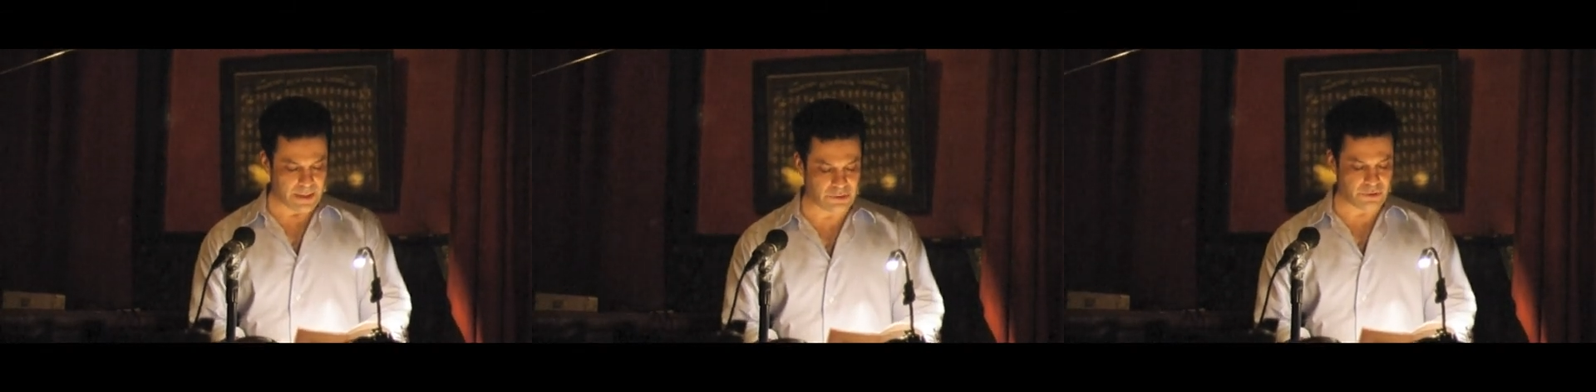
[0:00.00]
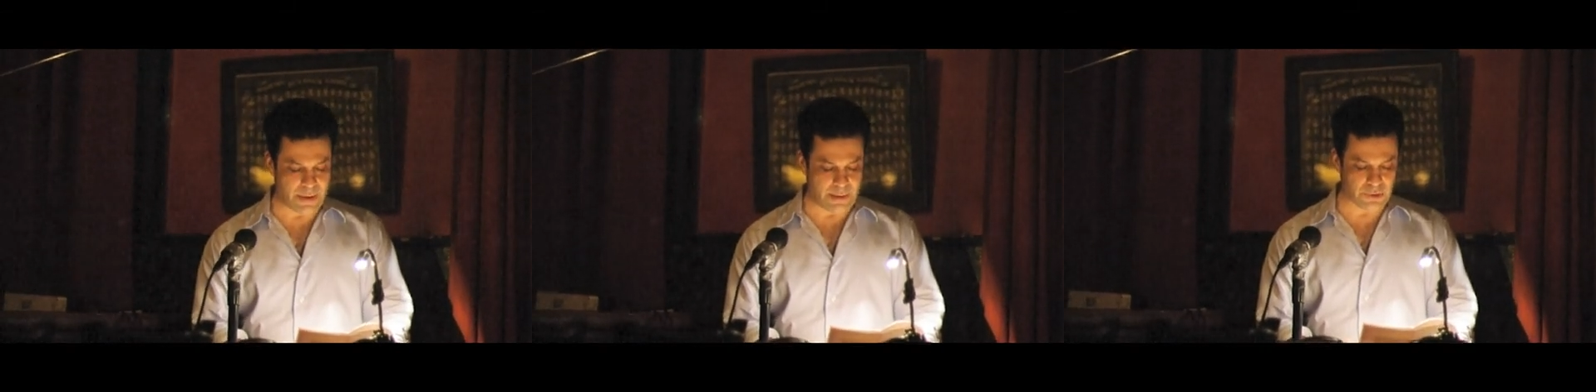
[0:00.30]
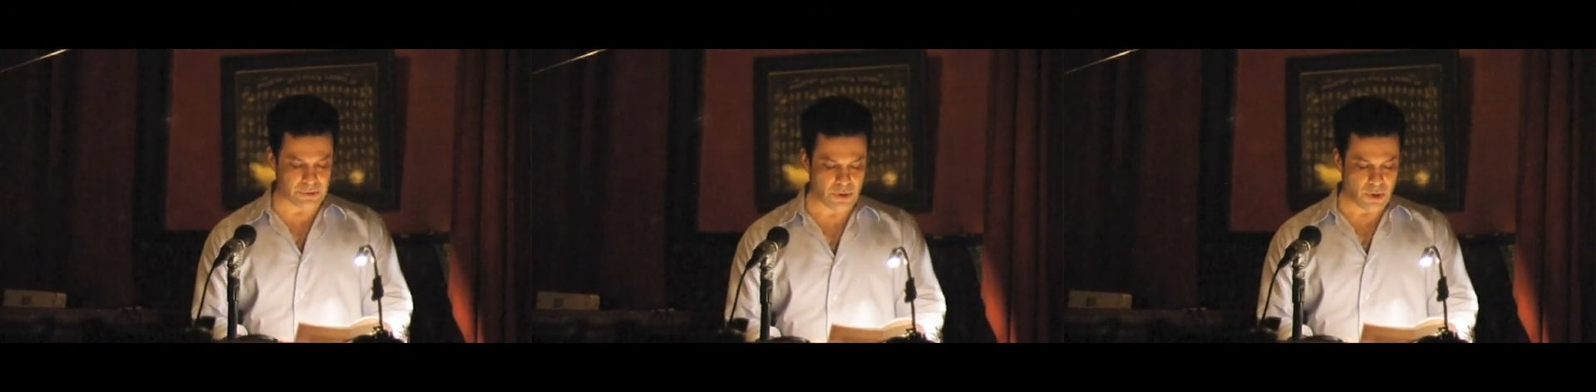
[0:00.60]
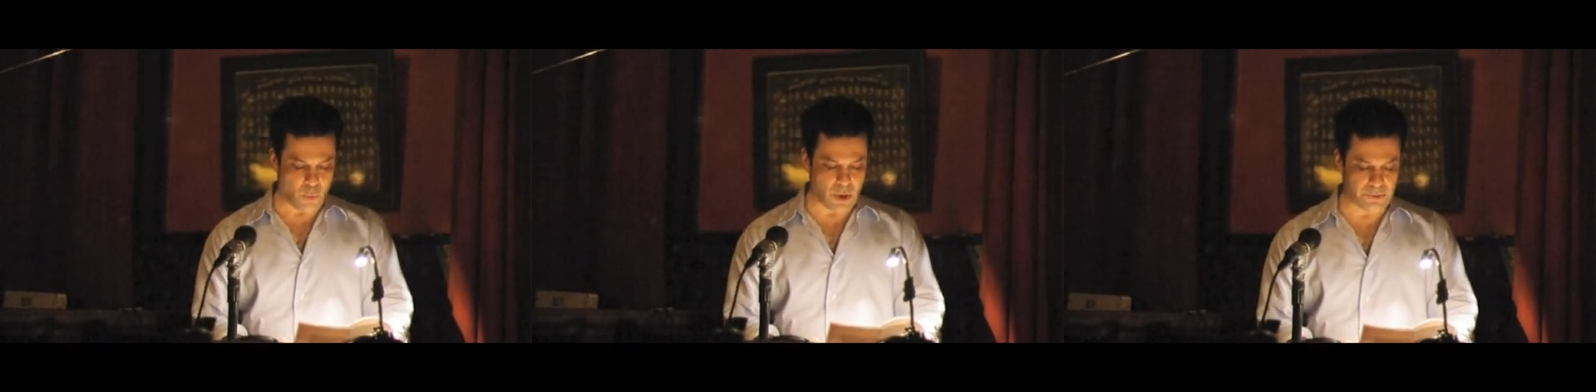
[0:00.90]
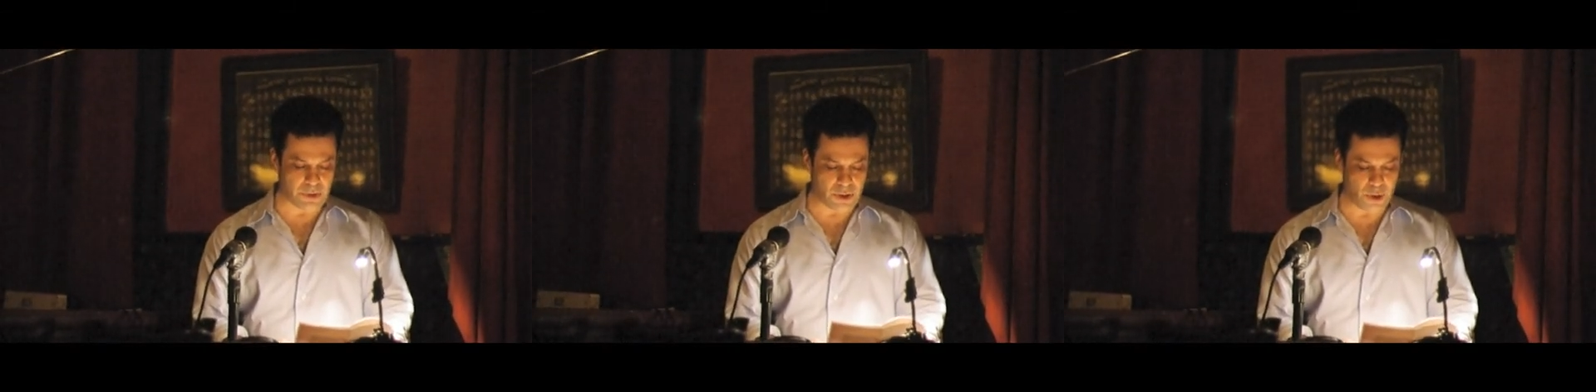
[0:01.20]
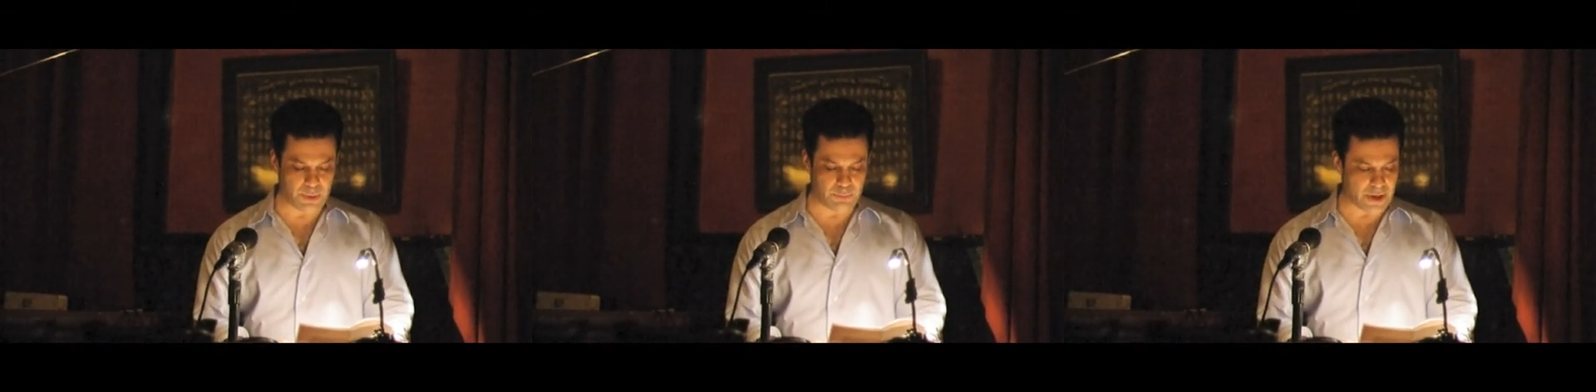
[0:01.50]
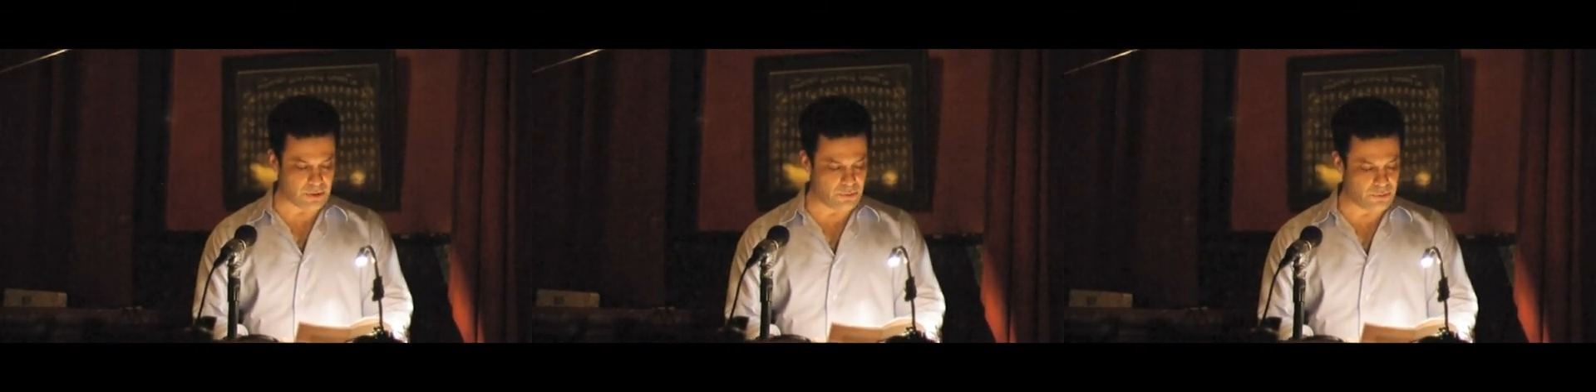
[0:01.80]
that she remembers wondering who would
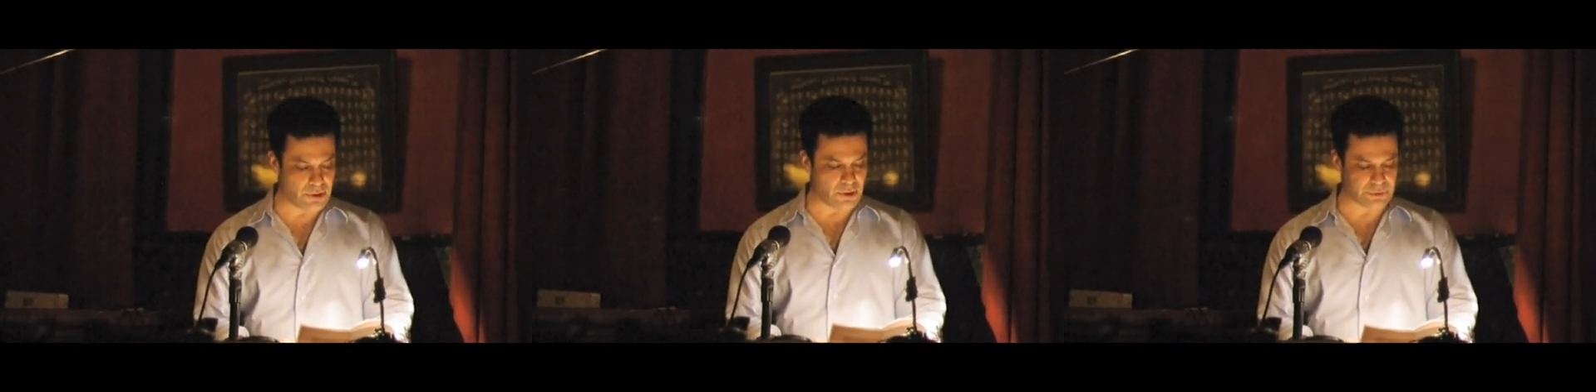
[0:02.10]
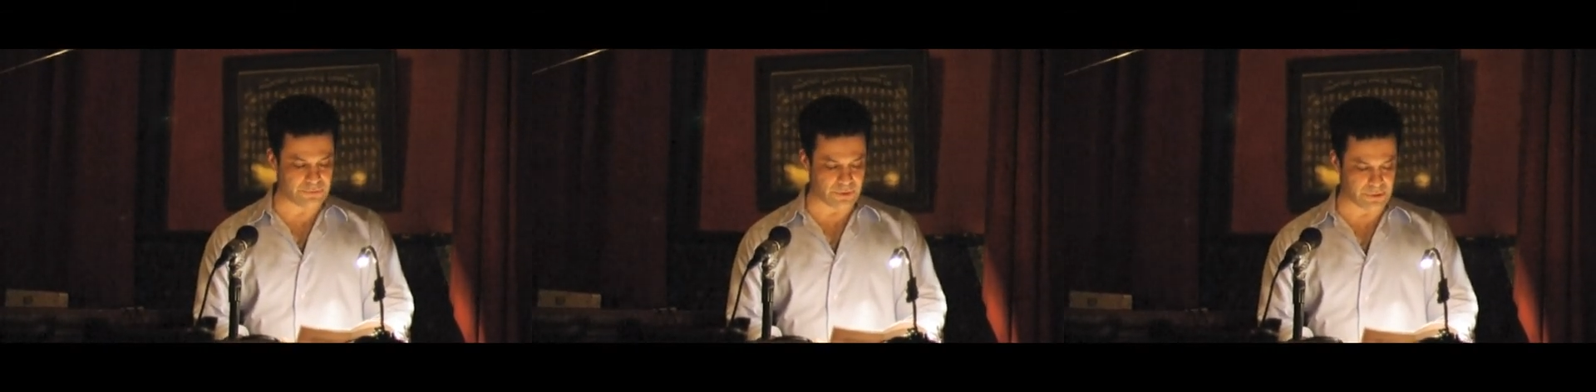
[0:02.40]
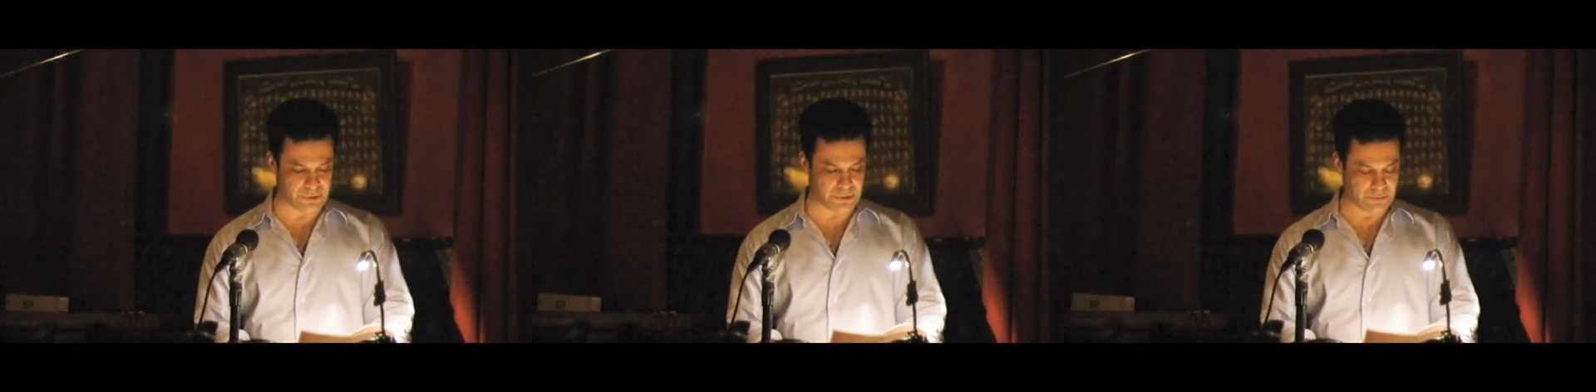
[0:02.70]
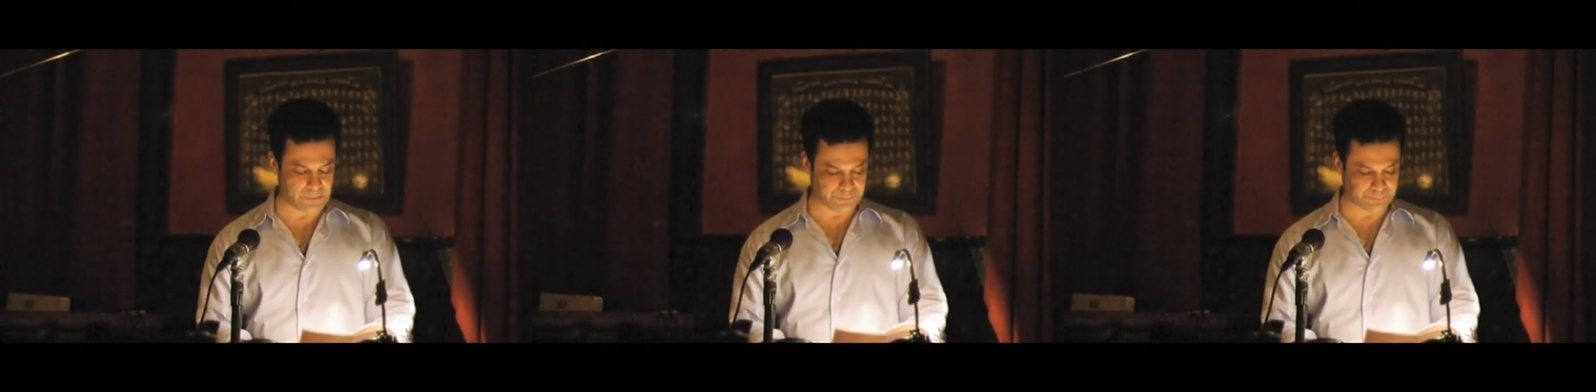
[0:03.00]
break whose nose first.